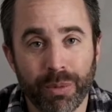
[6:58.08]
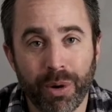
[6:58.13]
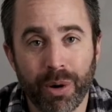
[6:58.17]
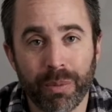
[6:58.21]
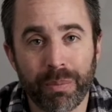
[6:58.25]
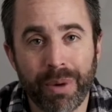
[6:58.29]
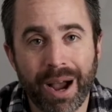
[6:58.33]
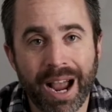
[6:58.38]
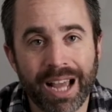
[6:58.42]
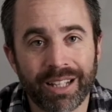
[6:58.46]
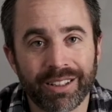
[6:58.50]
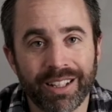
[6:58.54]
The
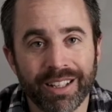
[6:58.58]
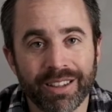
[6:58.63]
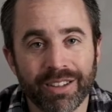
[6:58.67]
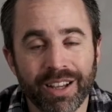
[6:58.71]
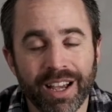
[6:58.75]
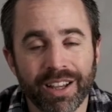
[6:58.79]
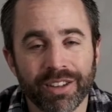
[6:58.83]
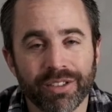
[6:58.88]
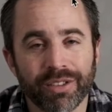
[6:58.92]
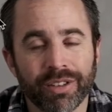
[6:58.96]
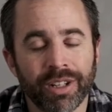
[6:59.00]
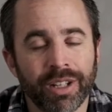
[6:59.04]
practice
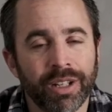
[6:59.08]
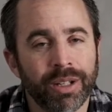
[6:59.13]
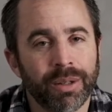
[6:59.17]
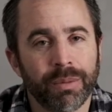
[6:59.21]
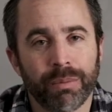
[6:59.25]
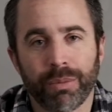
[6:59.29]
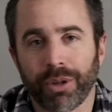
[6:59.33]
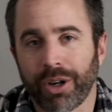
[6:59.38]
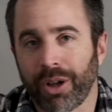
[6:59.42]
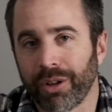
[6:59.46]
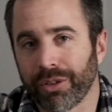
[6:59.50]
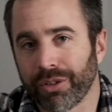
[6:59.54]
questions are
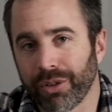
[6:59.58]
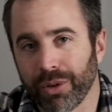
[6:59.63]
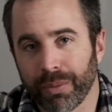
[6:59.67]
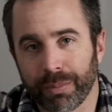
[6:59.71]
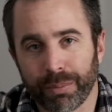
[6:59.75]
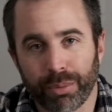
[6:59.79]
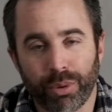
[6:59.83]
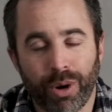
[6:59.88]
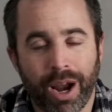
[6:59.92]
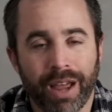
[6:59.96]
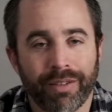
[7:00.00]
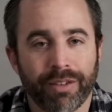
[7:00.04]
amazing,
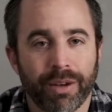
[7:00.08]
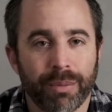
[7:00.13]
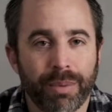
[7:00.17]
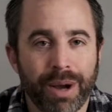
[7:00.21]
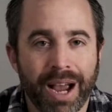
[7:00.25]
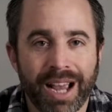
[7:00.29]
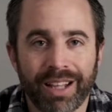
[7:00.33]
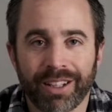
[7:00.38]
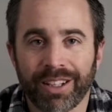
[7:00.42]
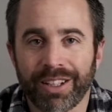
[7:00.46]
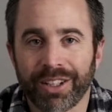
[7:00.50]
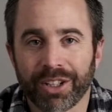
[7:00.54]
and it
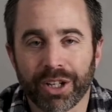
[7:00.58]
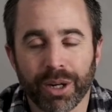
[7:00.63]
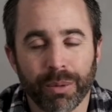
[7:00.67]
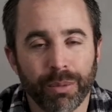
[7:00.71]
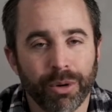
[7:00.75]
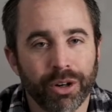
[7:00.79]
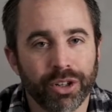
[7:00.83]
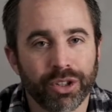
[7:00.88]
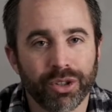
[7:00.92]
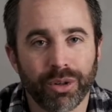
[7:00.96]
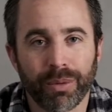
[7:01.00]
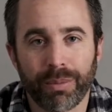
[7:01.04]
really walks you
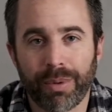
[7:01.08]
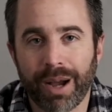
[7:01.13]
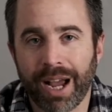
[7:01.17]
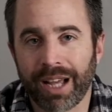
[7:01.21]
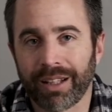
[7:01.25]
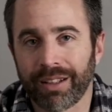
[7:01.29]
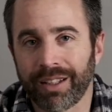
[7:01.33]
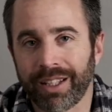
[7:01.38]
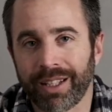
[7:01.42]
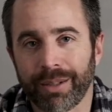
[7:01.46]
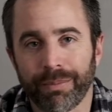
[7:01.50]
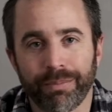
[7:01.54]
through
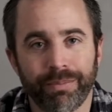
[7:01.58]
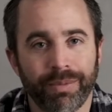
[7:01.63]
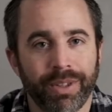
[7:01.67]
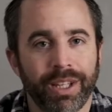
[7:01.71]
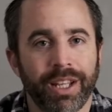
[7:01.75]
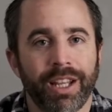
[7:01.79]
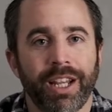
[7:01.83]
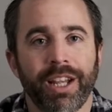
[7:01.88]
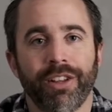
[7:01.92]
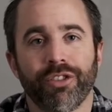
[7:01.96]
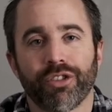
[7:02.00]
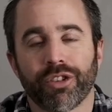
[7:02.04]
exactly what to
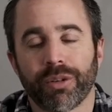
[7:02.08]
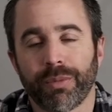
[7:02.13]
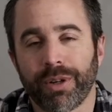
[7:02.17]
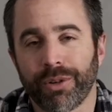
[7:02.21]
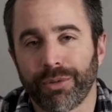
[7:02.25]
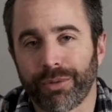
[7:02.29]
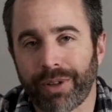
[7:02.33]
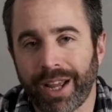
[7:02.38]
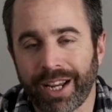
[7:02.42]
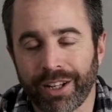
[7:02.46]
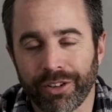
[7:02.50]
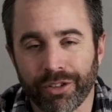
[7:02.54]
look for,
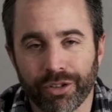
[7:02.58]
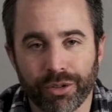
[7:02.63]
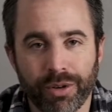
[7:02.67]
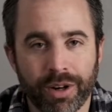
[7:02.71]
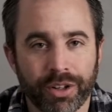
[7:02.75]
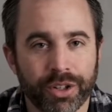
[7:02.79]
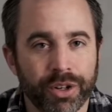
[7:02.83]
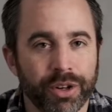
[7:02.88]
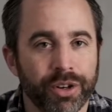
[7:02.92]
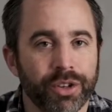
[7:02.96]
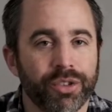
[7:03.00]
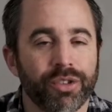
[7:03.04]
how
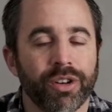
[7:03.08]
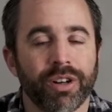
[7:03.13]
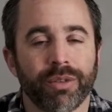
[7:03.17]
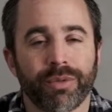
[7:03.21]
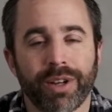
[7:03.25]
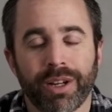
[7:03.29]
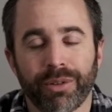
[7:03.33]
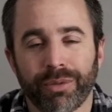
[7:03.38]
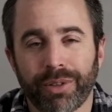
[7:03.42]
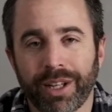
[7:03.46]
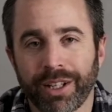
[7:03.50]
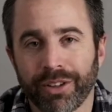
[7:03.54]
to
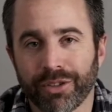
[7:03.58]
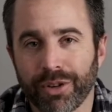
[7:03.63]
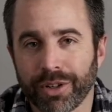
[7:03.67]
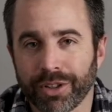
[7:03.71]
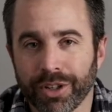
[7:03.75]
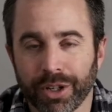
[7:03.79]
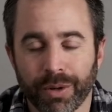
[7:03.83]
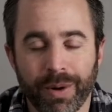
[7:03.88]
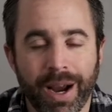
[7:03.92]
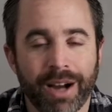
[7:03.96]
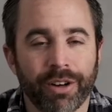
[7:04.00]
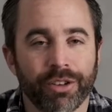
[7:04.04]
eliminate a lot
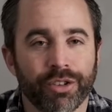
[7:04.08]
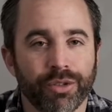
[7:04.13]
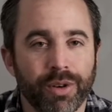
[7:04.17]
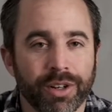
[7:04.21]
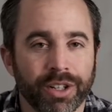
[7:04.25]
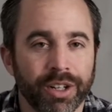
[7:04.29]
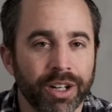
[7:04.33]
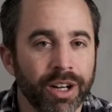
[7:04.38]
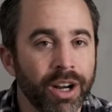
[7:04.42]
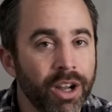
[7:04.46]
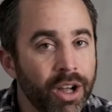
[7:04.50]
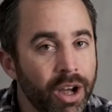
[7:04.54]
of the
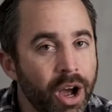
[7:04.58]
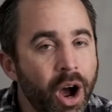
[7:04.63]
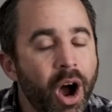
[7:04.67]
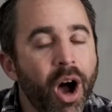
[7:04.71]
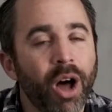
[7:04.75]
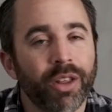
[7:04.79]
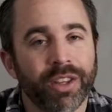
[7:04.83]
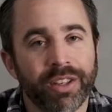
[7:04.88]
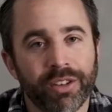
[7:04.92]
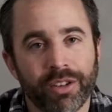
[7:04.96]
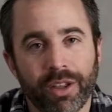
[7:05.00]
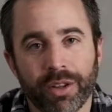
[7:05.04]
charts so you know
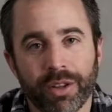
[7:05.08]
where to